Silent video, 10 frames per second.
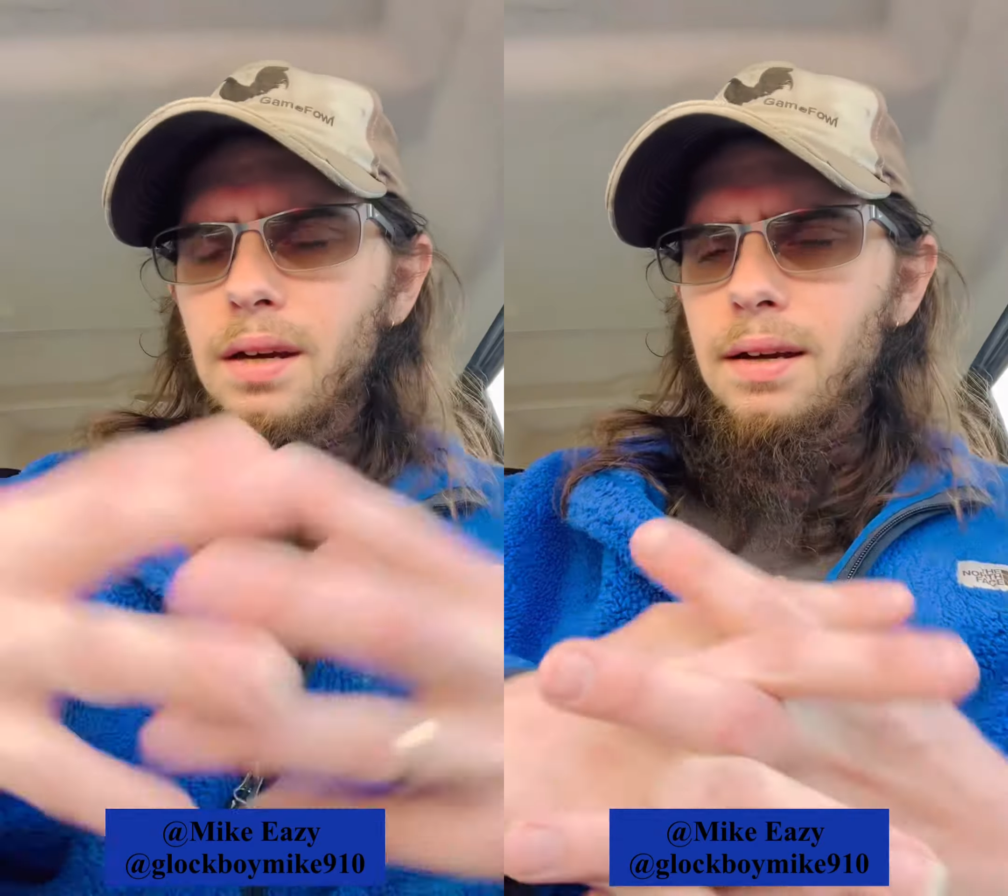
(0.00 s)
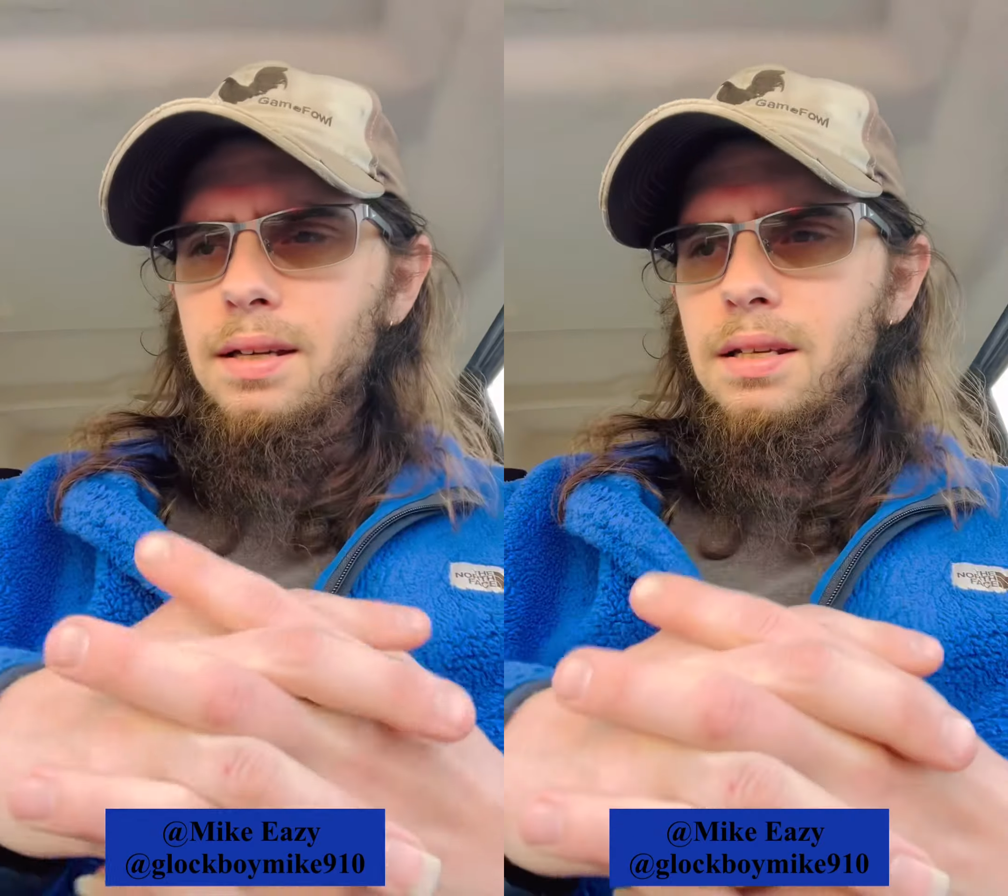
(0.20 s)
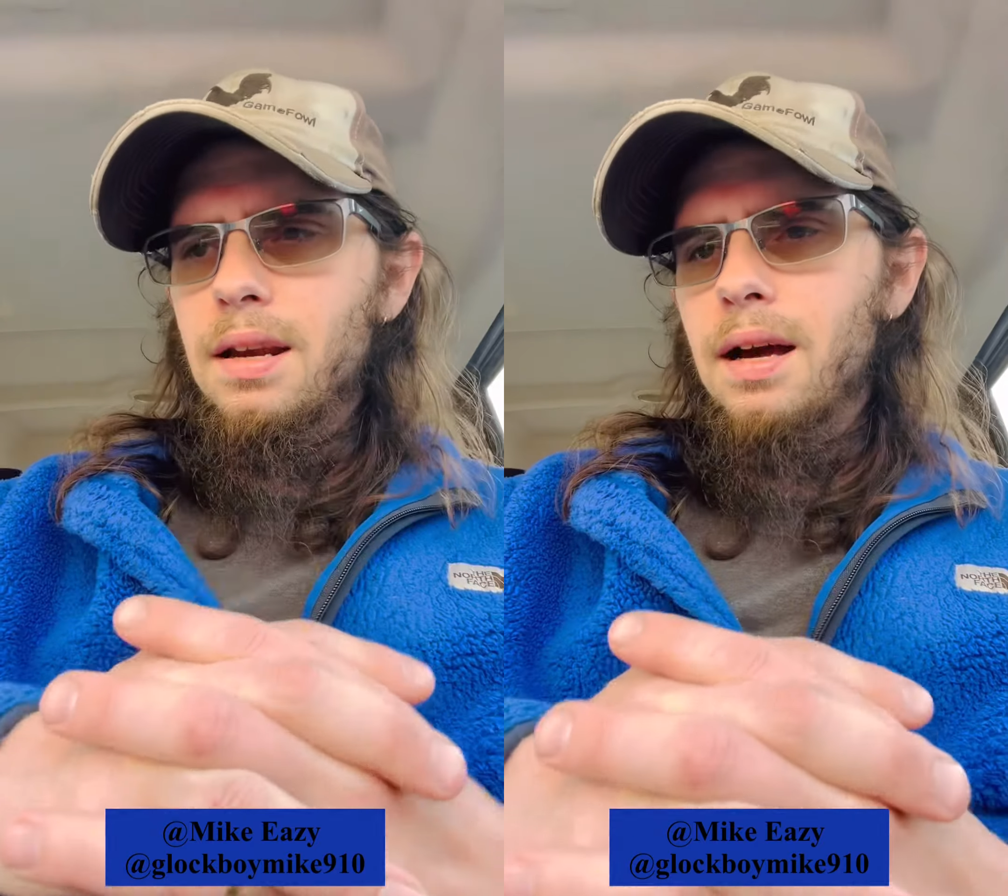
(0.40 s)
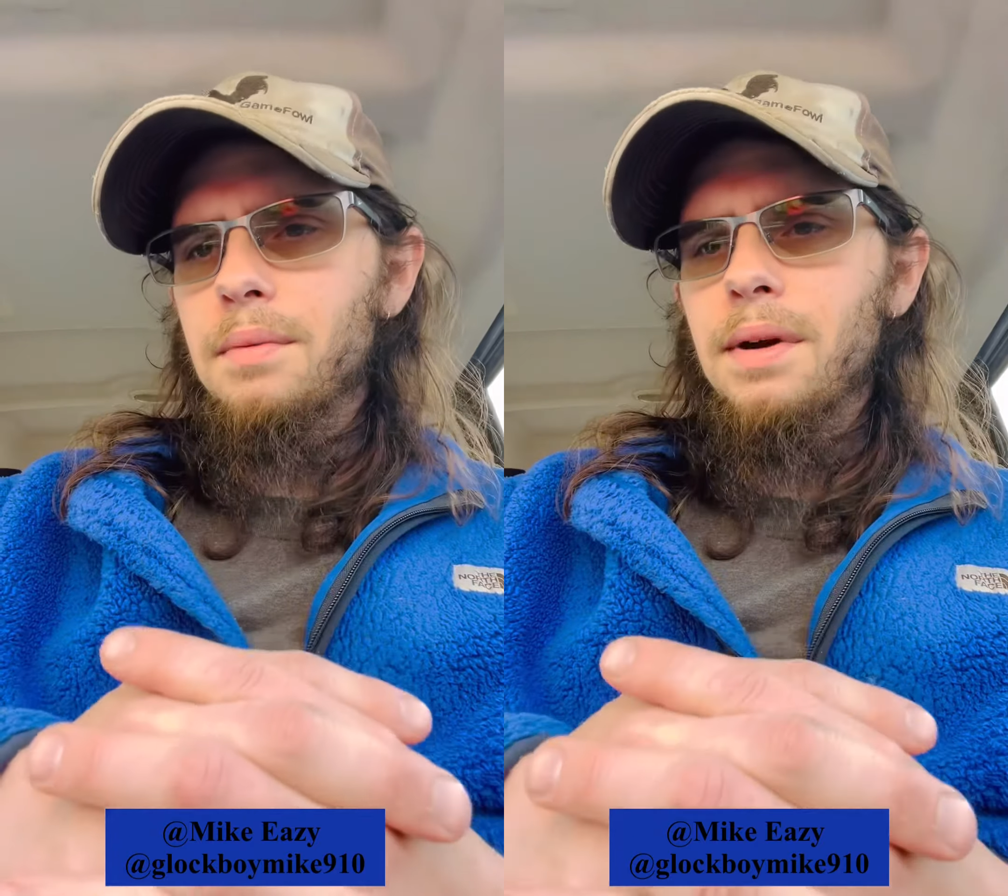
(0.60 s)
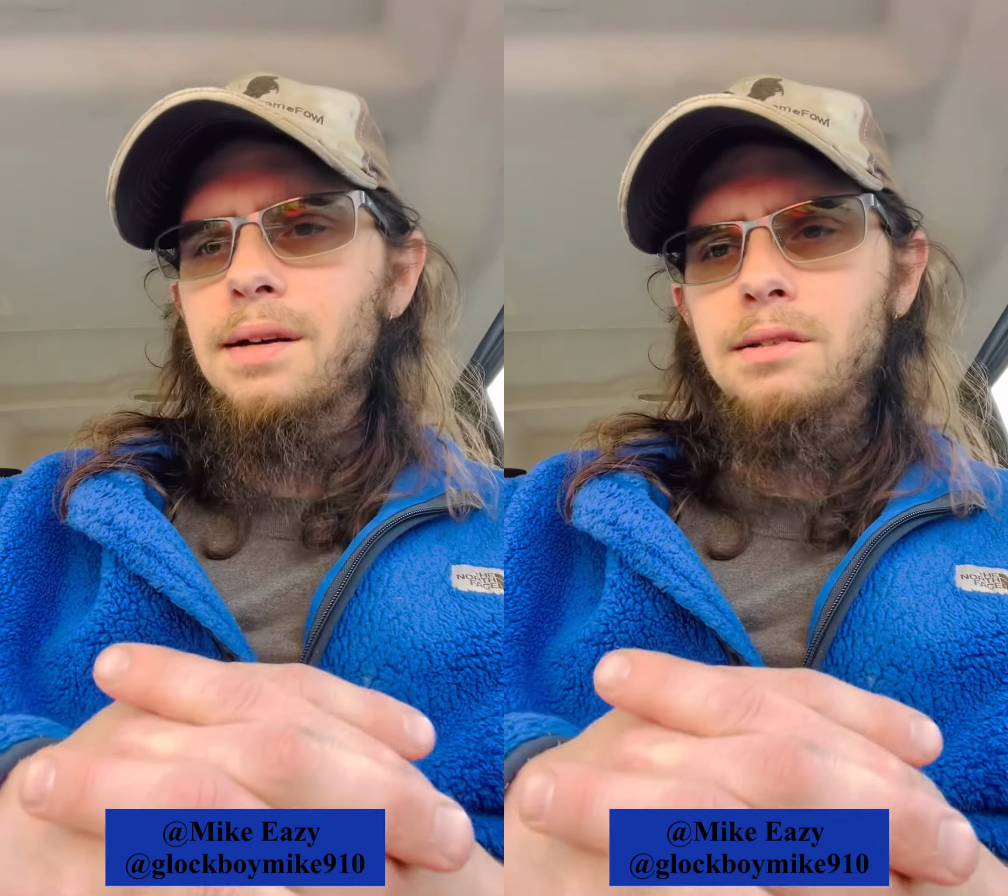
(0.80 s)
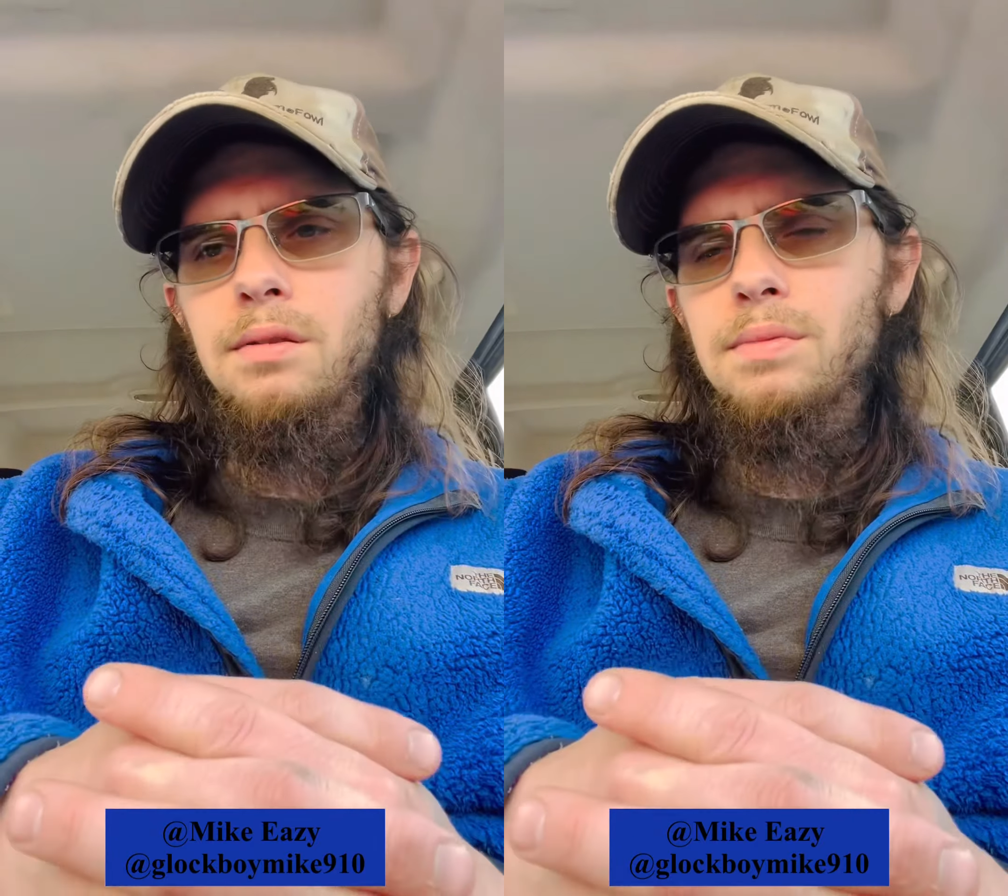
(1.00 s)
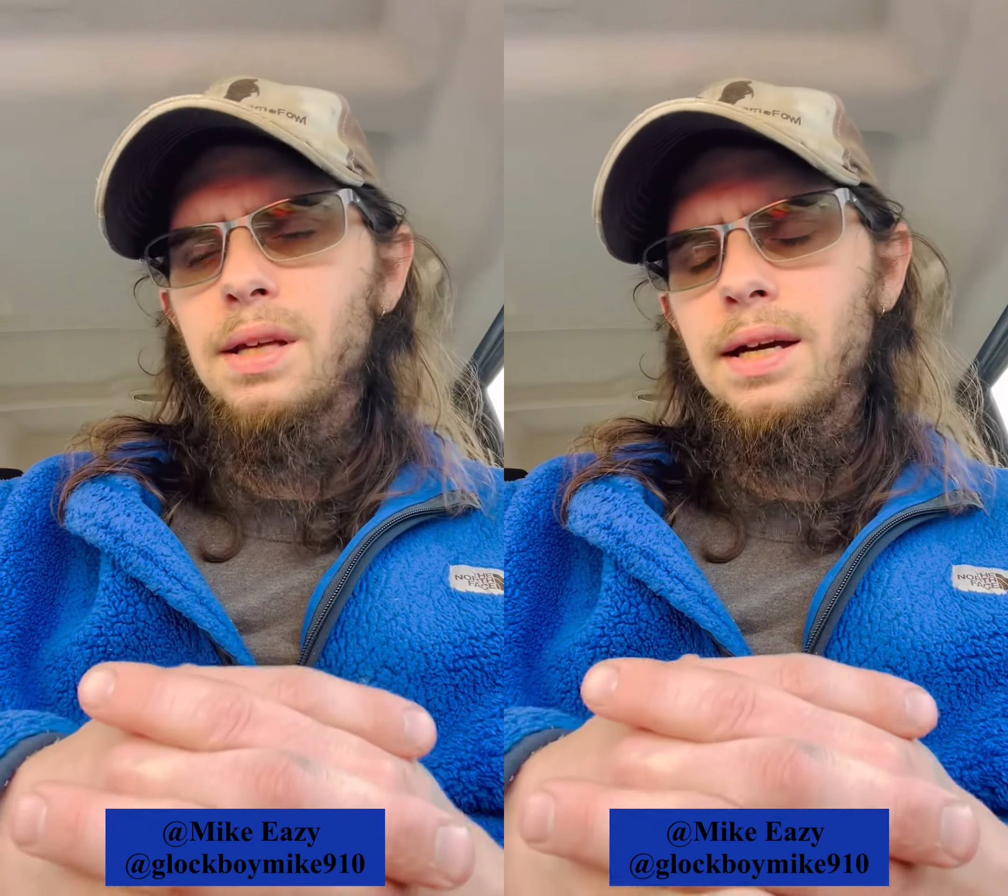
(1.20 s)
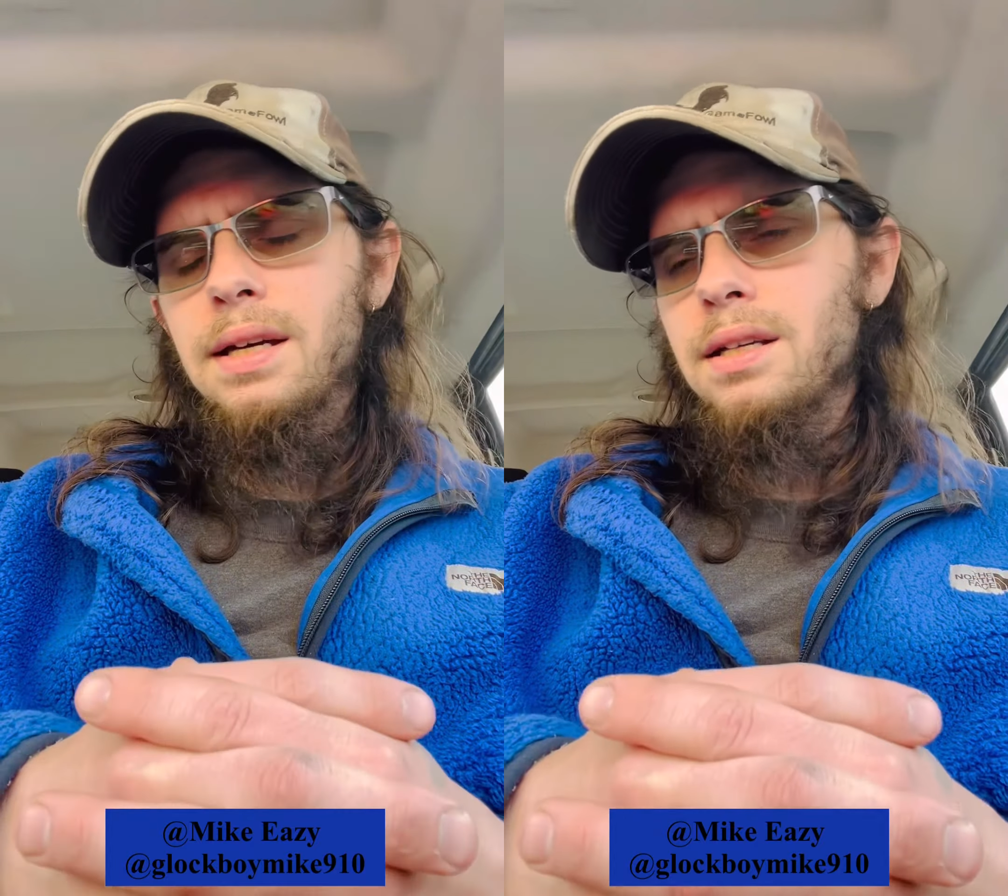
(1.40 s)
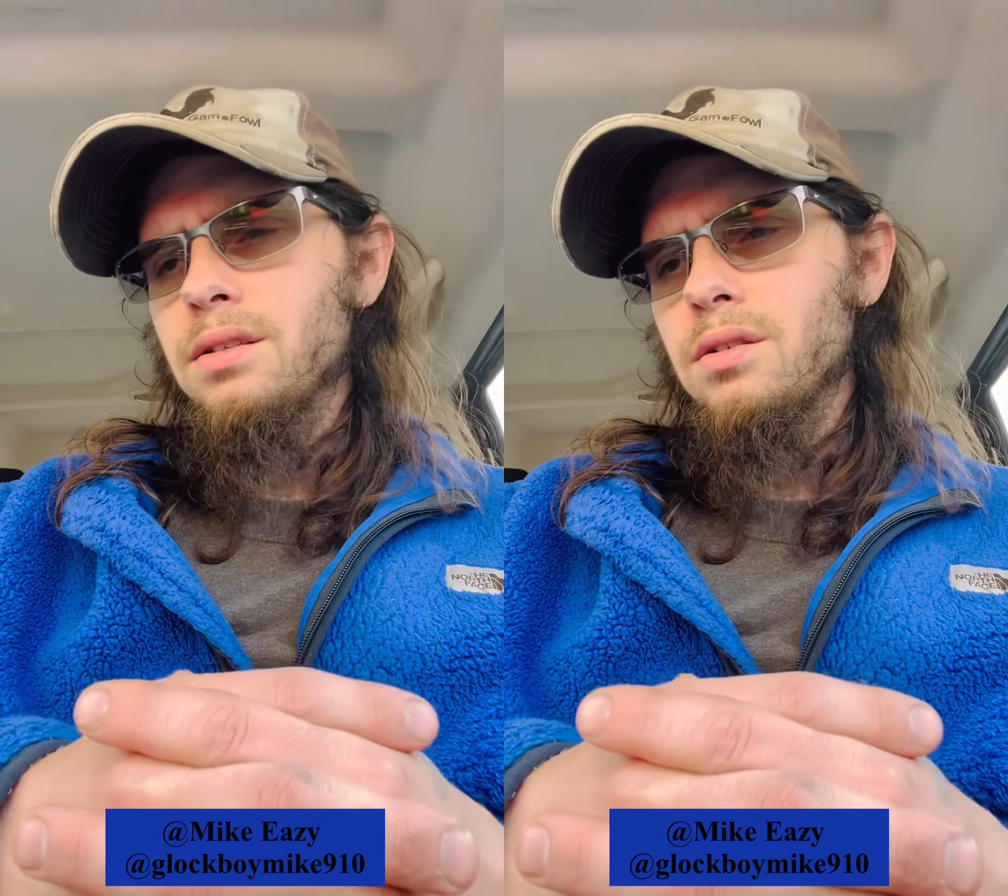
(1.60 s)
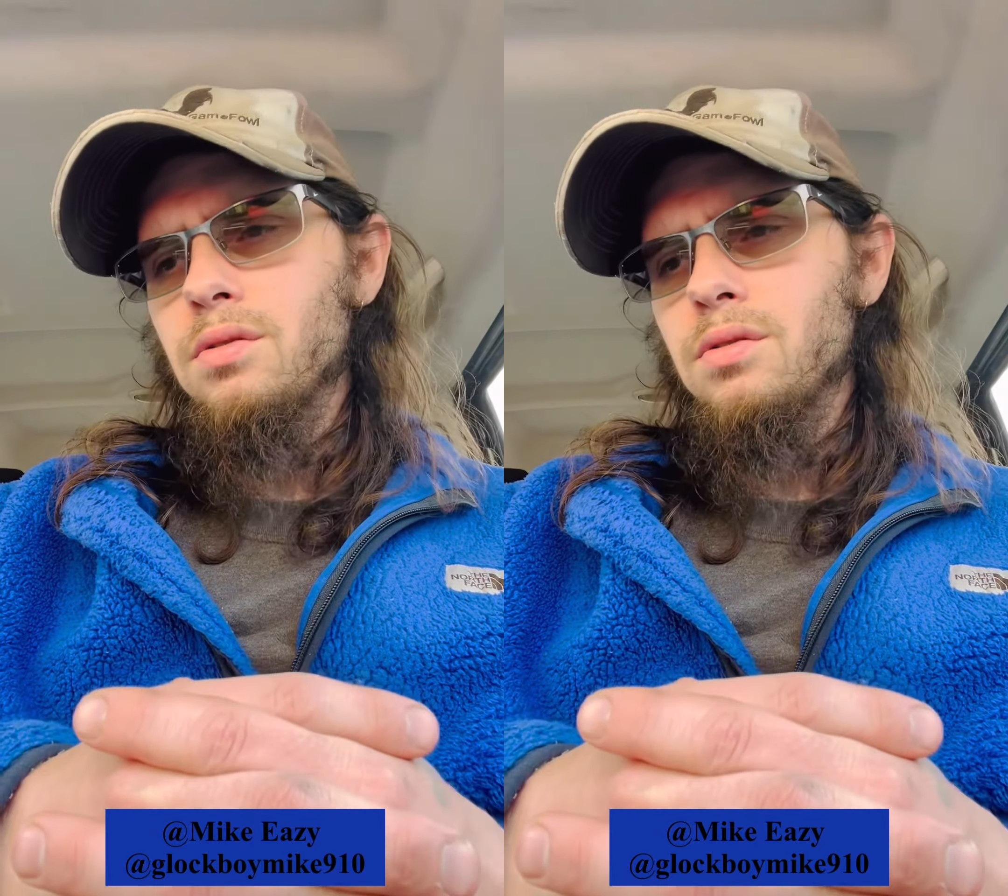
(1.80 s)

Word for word: it's like man some things